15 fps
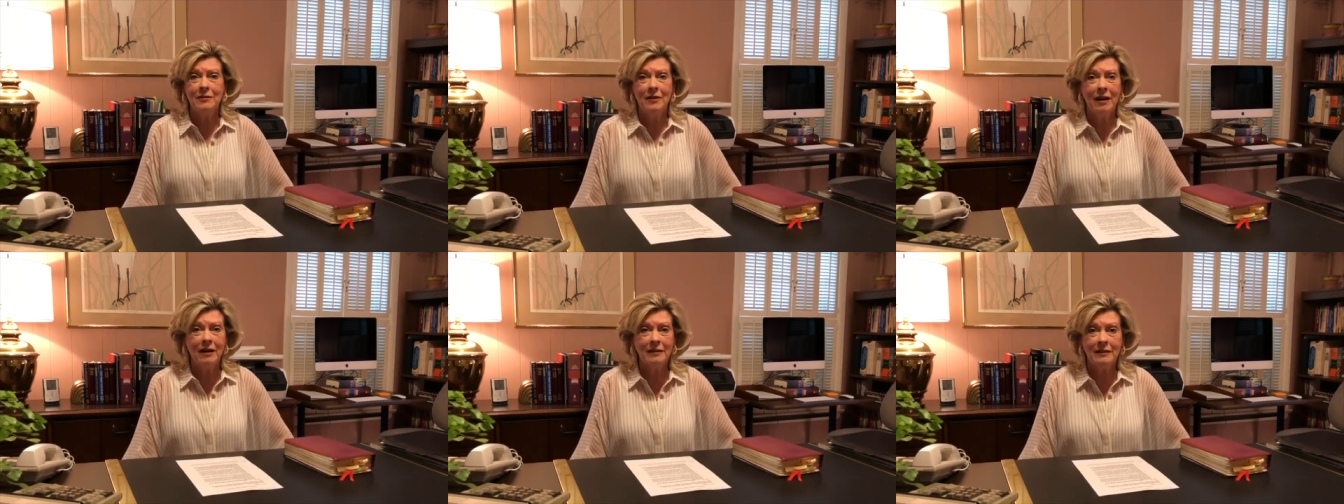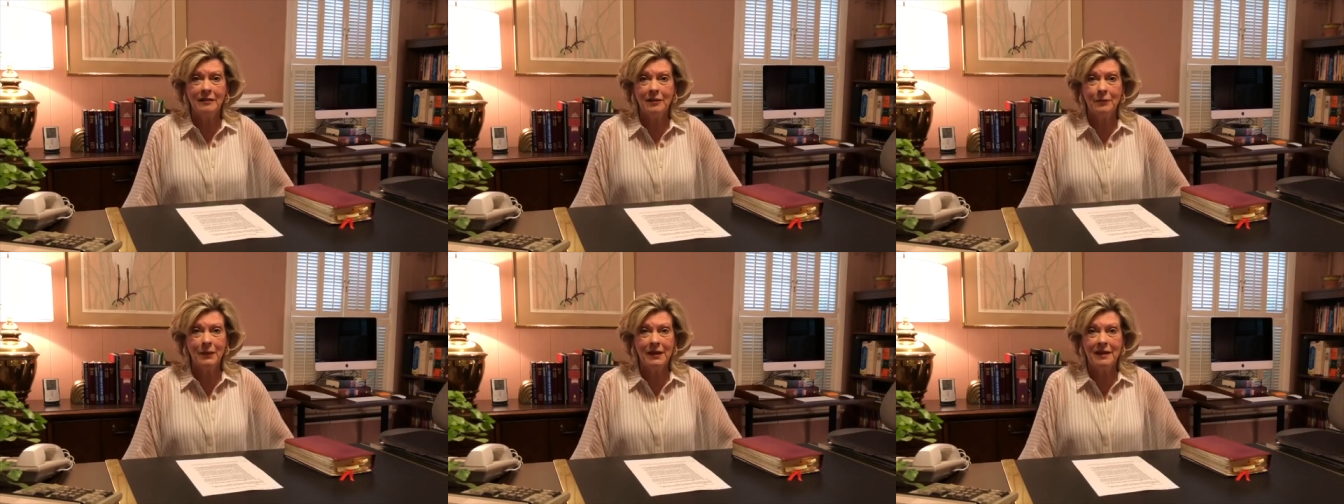not
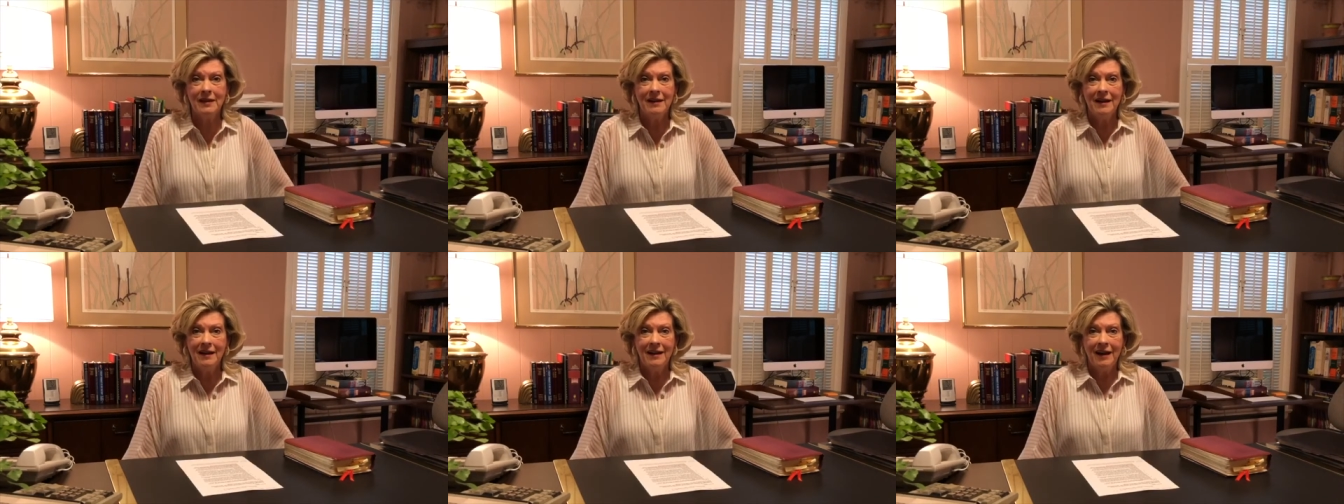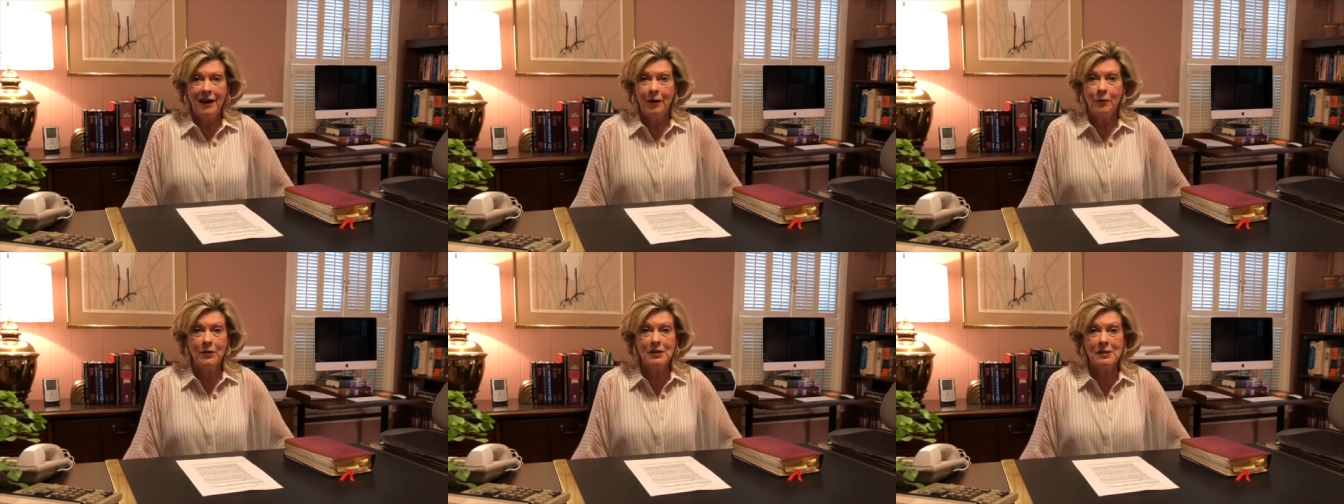going to be
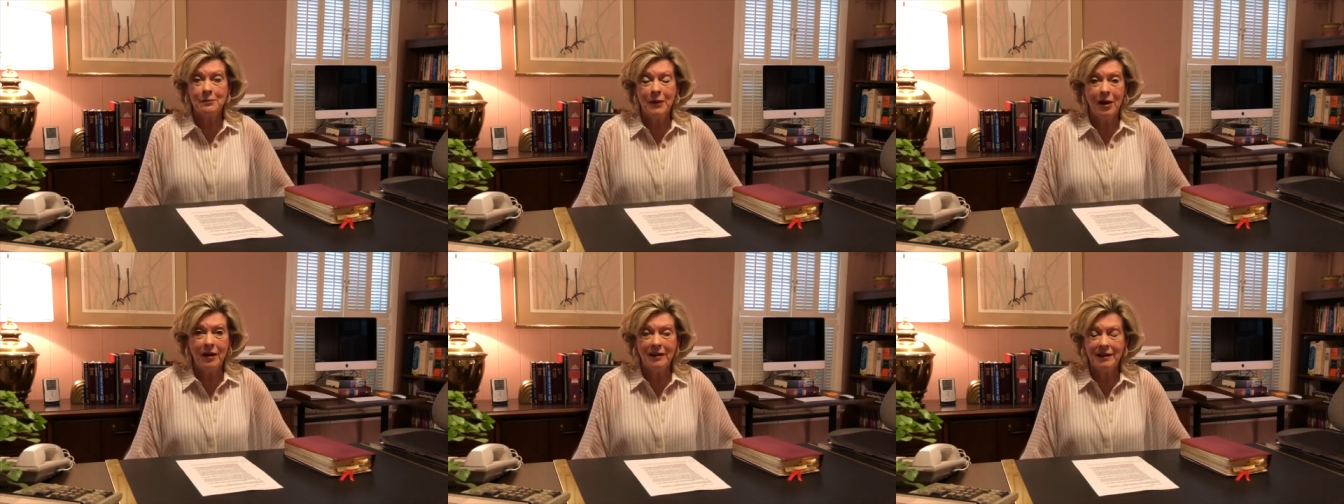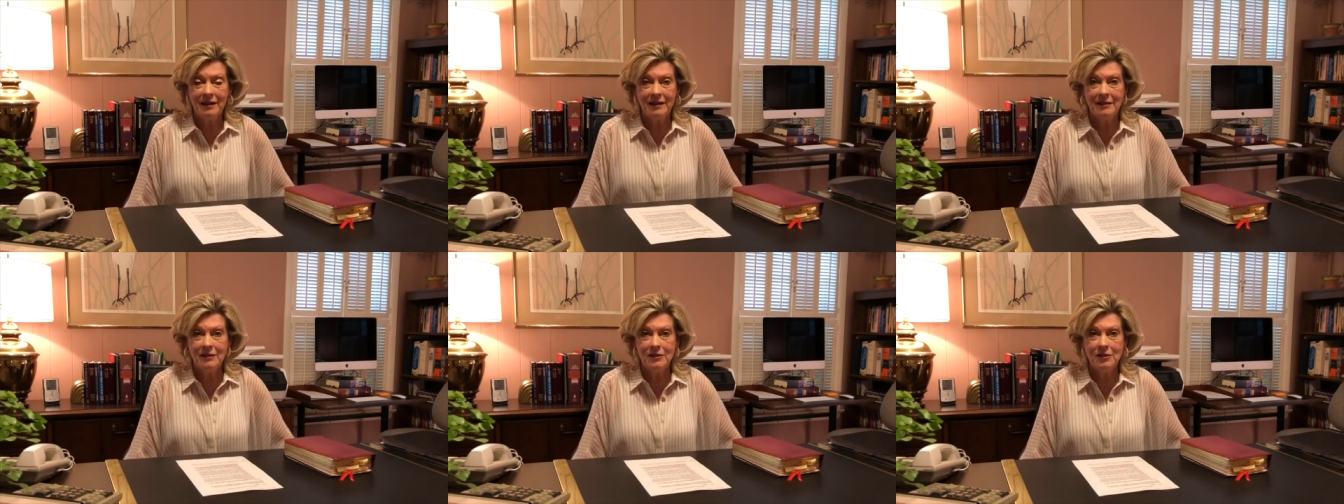uh,
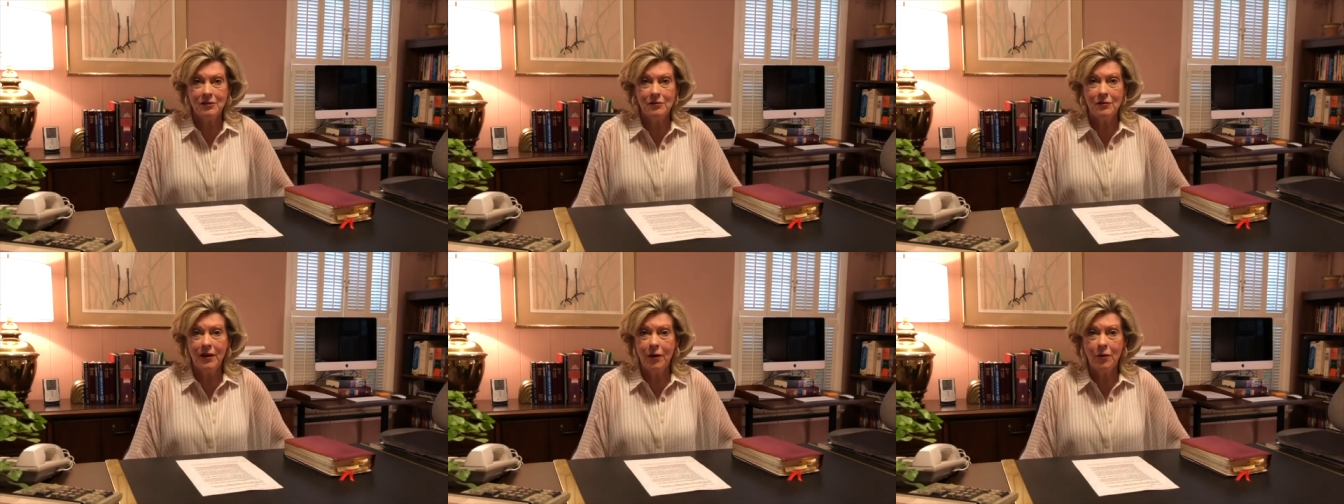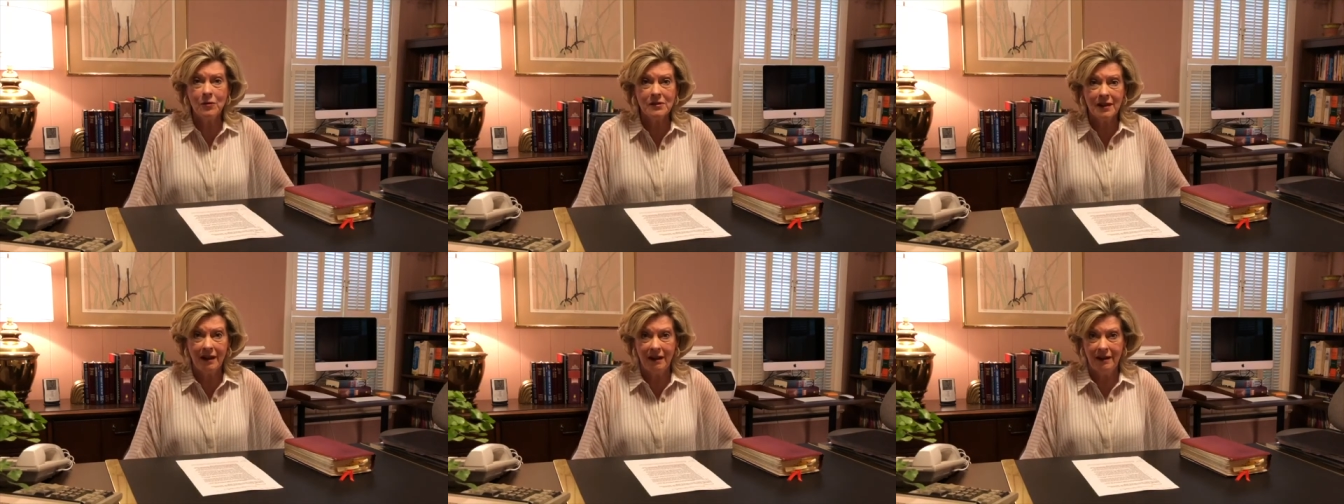responding to
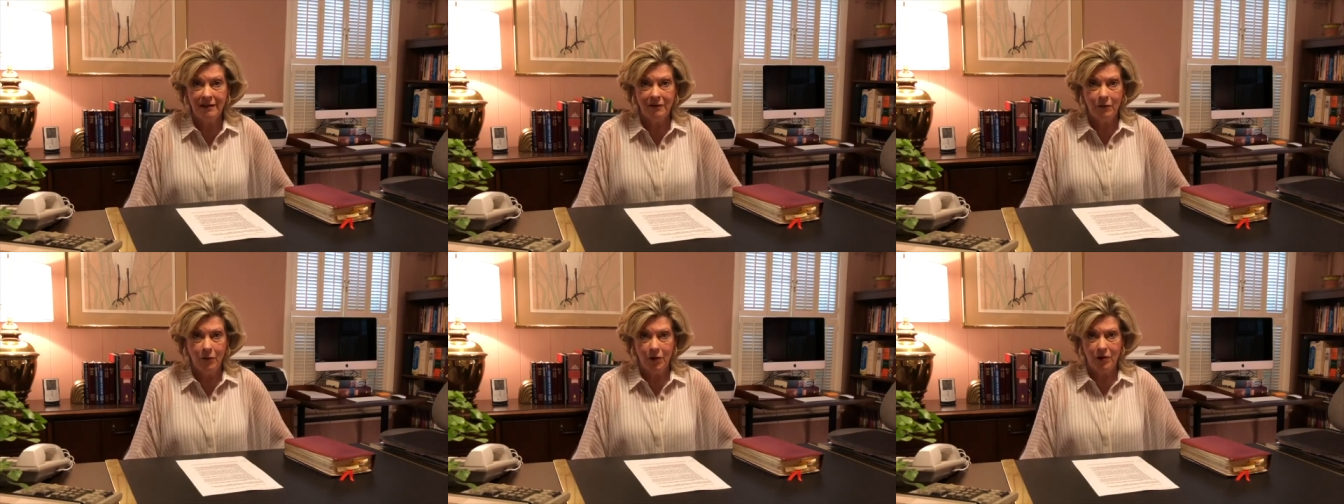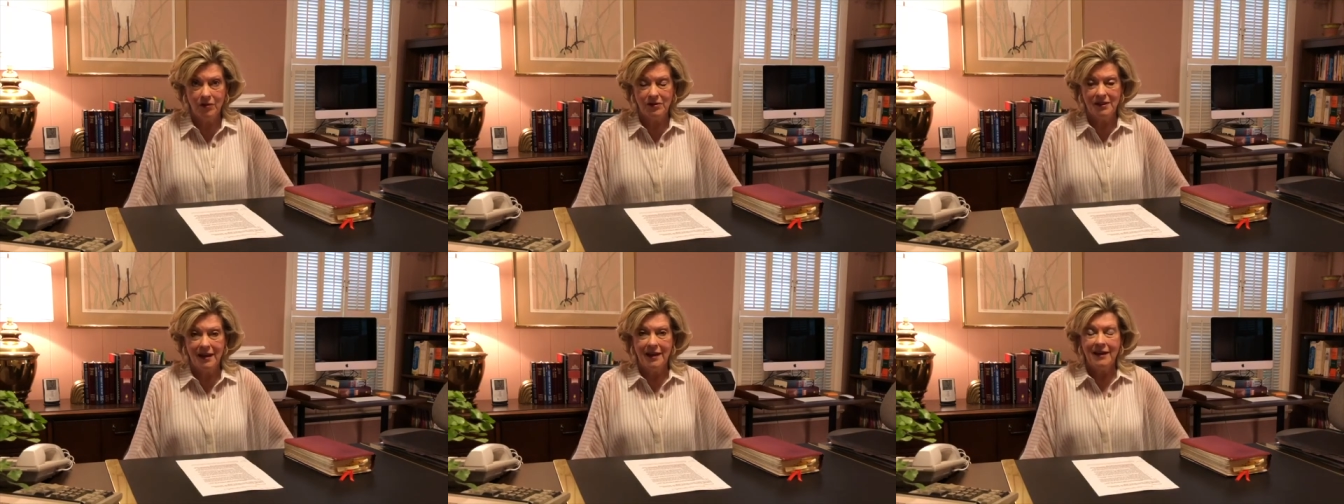those kind of
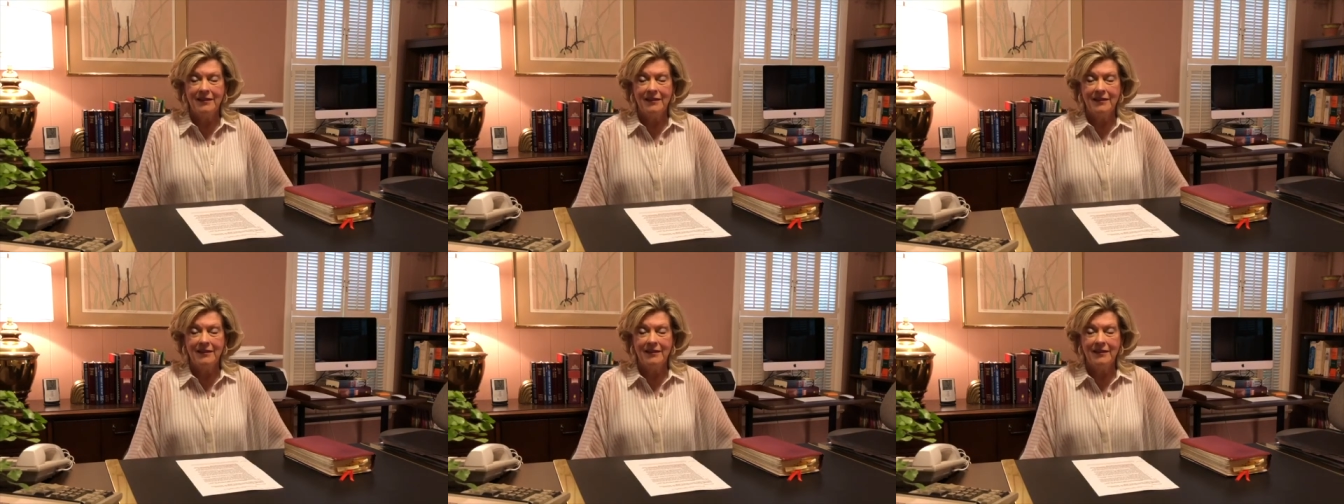words.